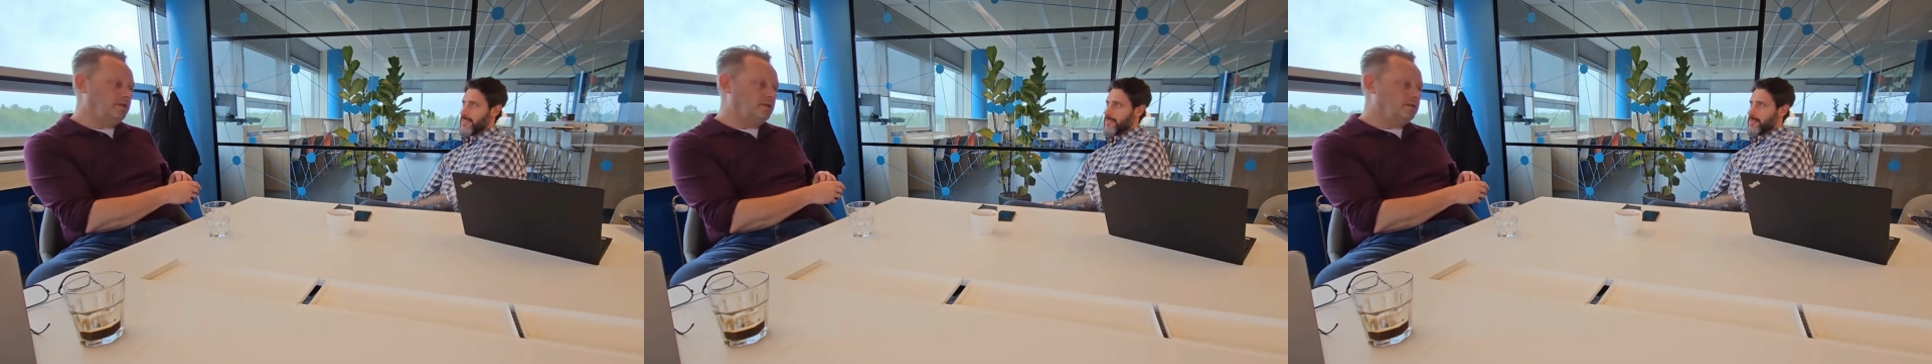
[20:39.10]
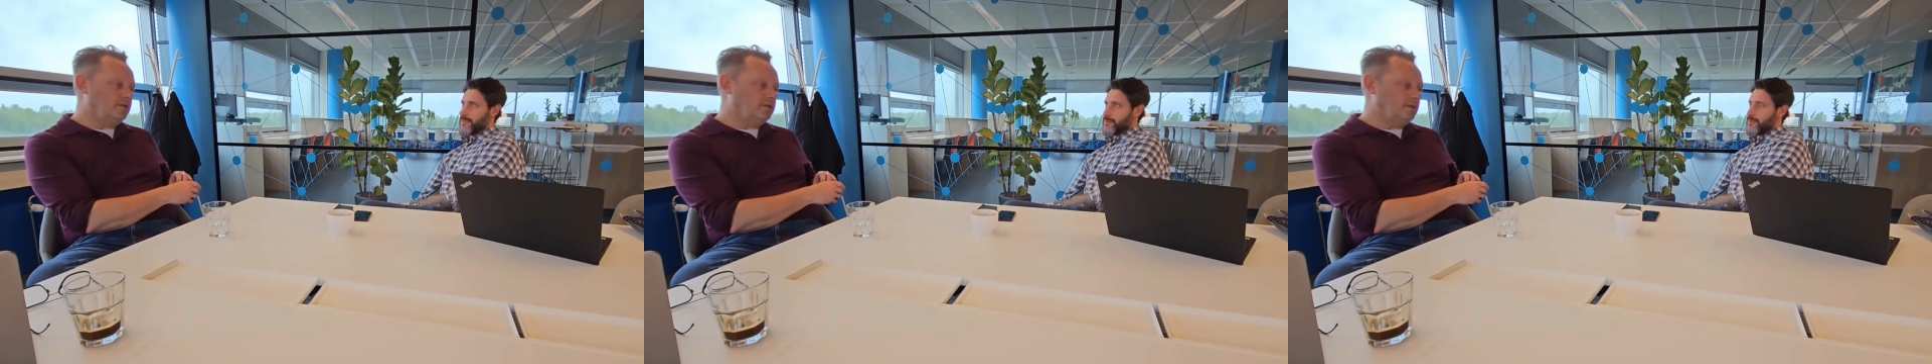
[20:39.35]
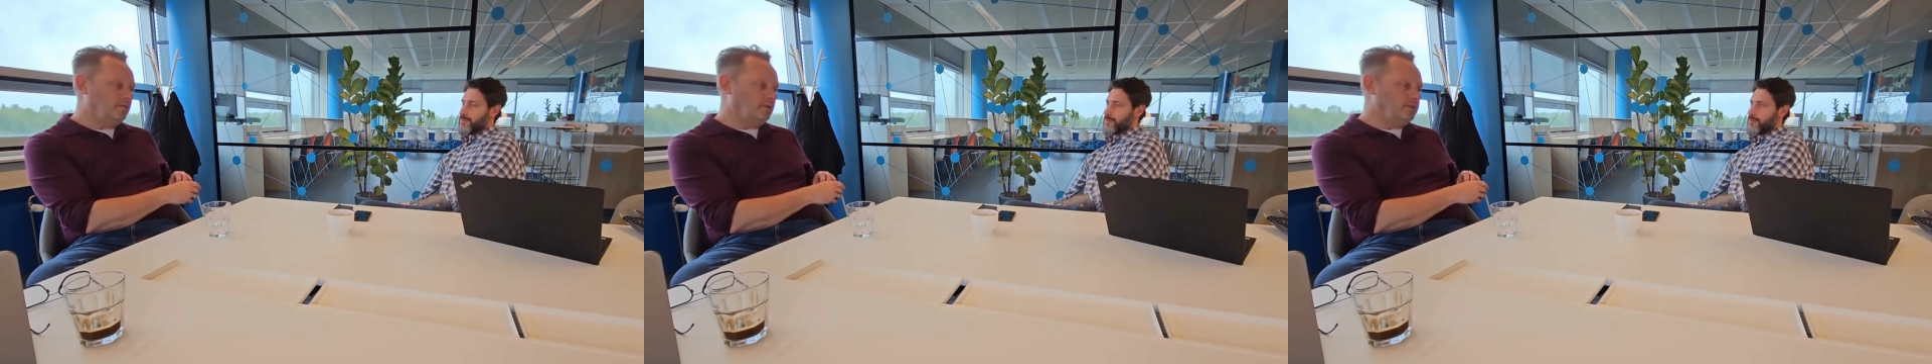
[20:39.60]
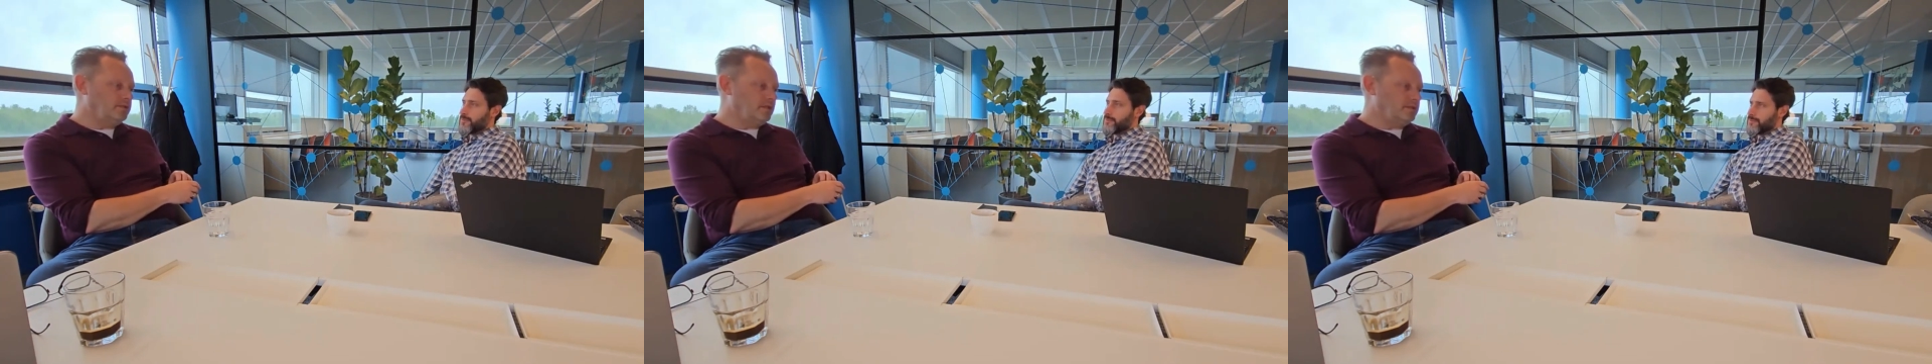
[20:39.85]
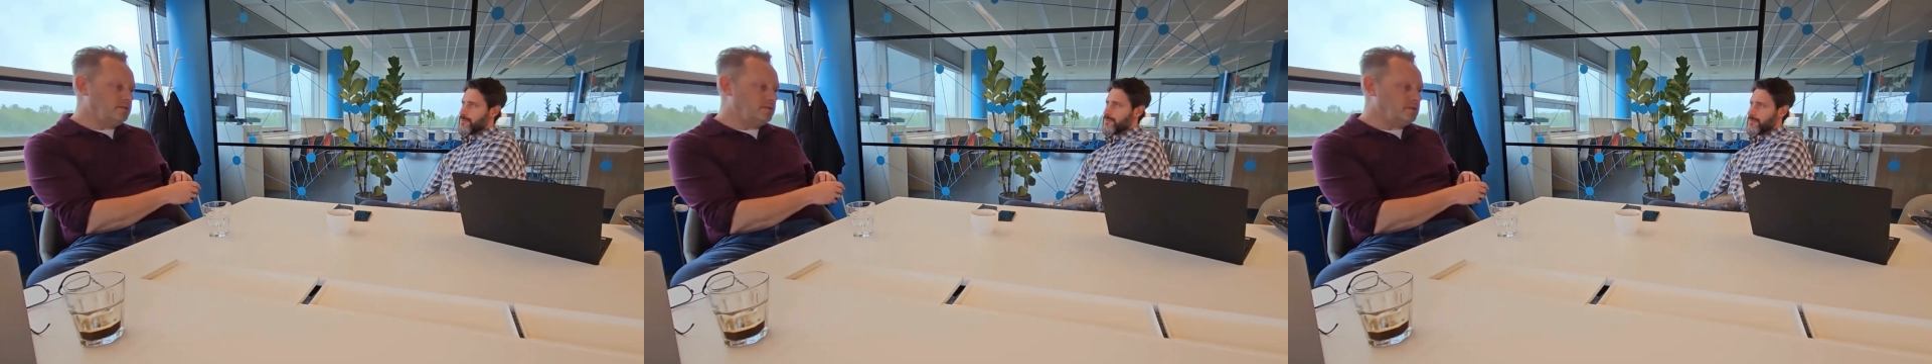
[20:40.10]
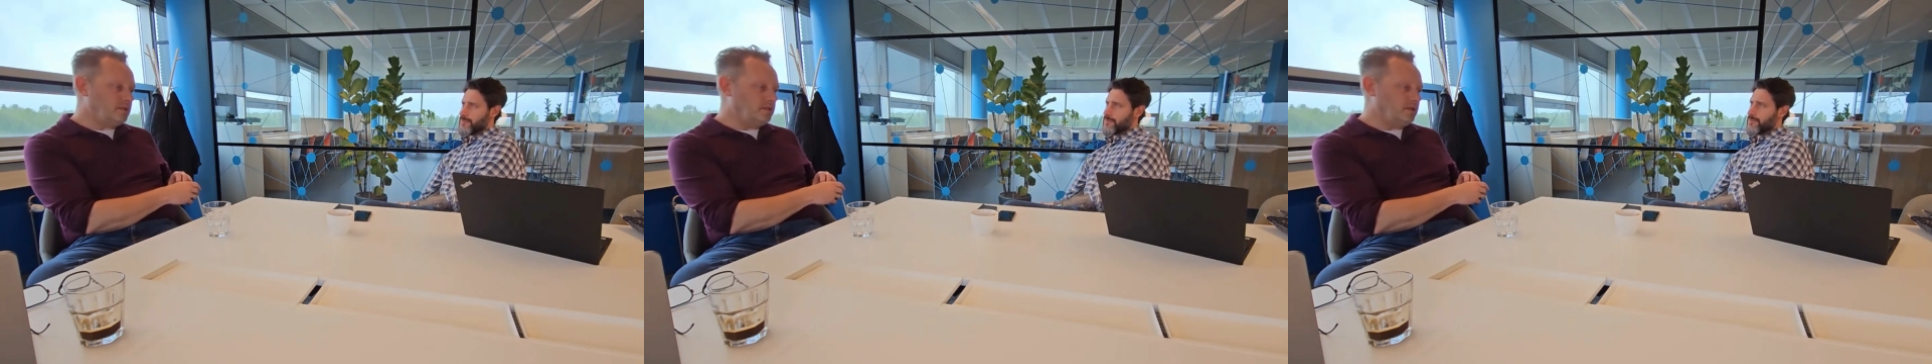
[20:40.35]
And there will be
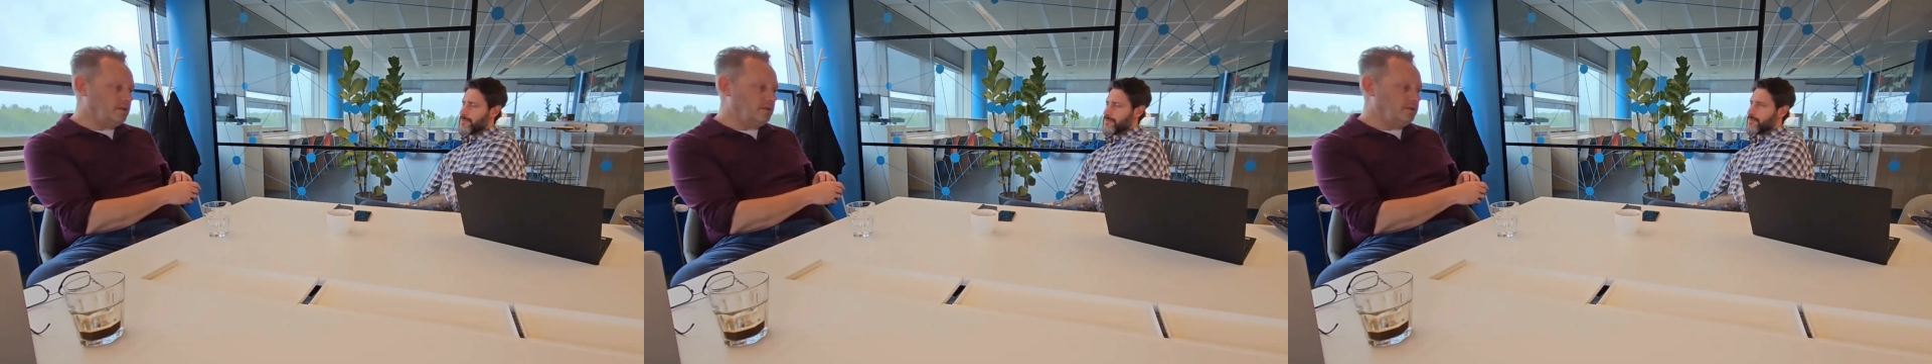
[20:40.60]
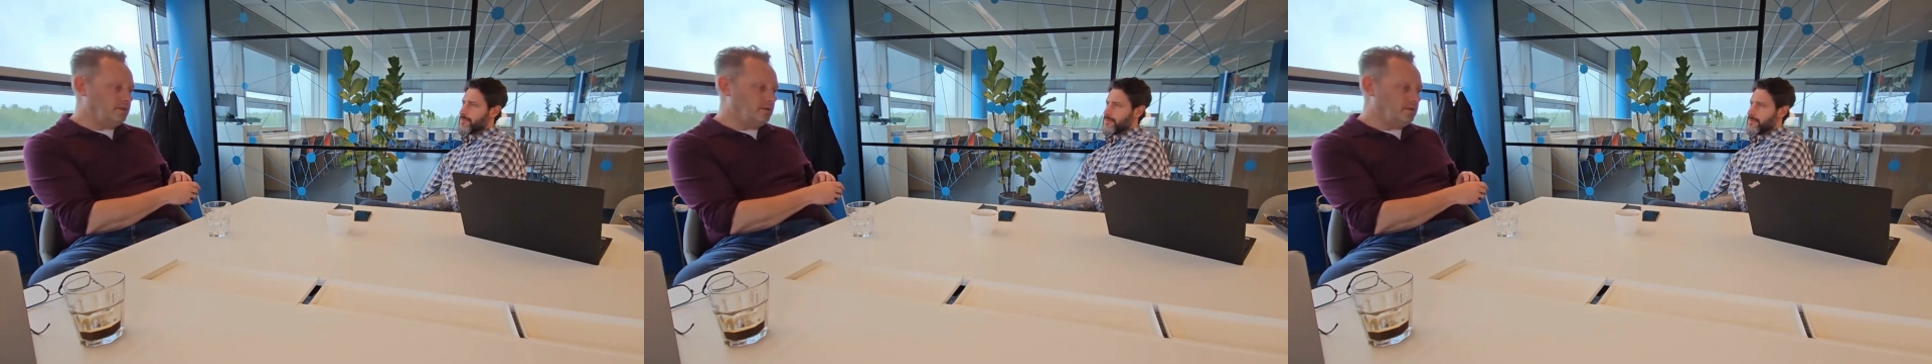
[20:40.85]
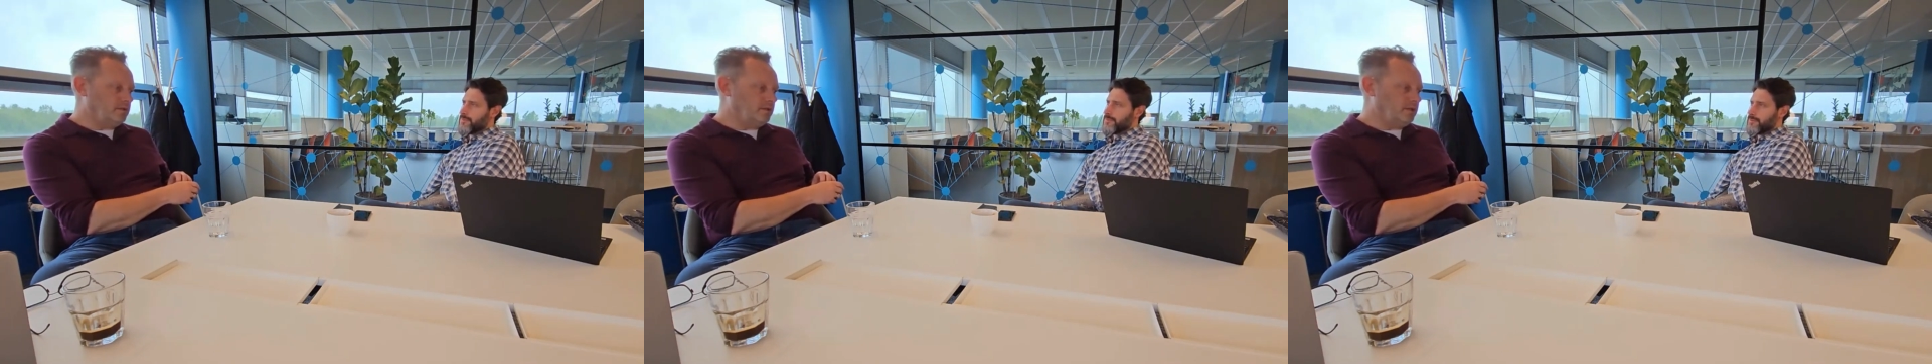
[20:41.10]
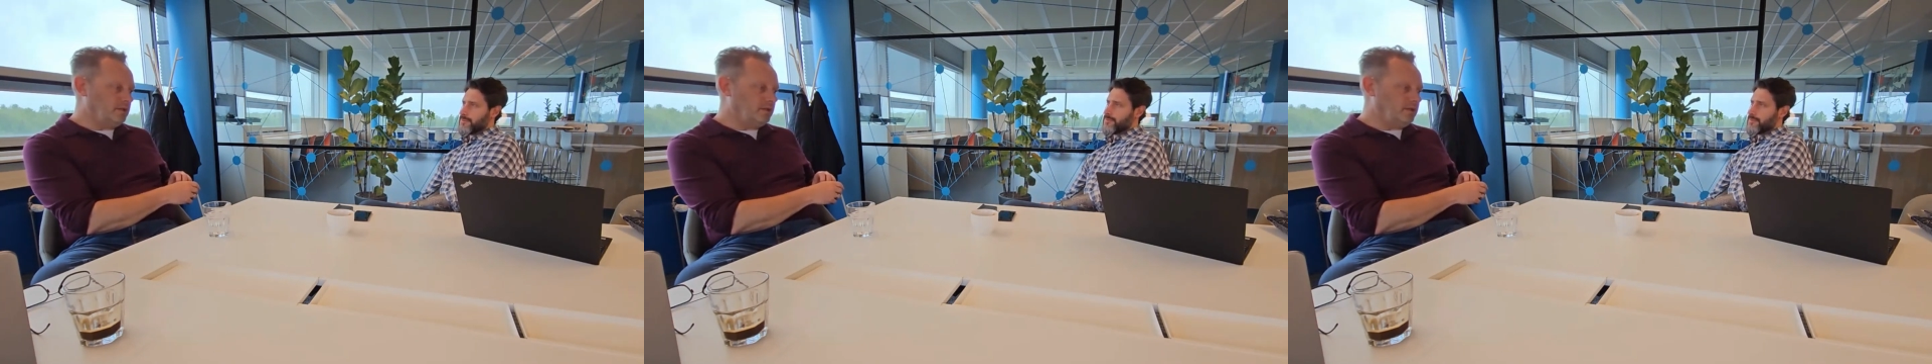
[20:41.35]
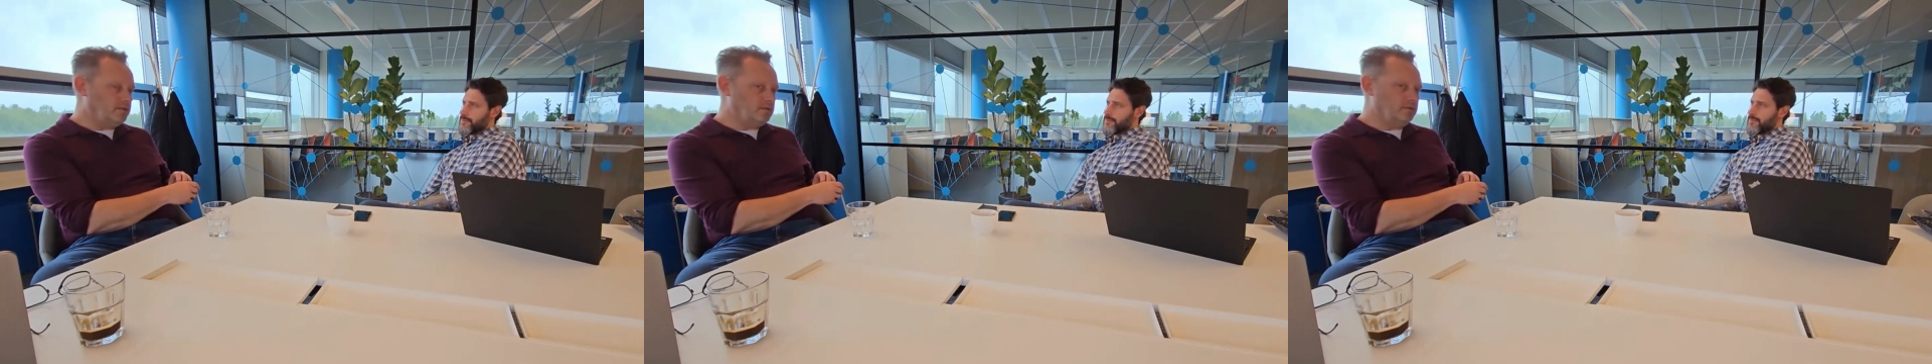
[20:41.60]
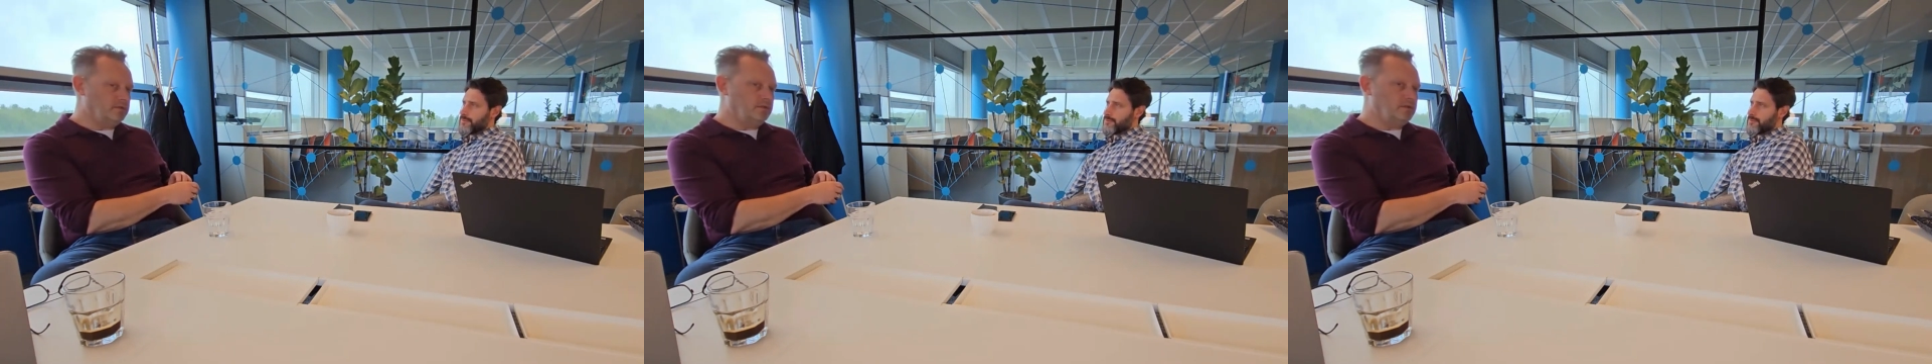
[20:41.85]
changes, and and that's good.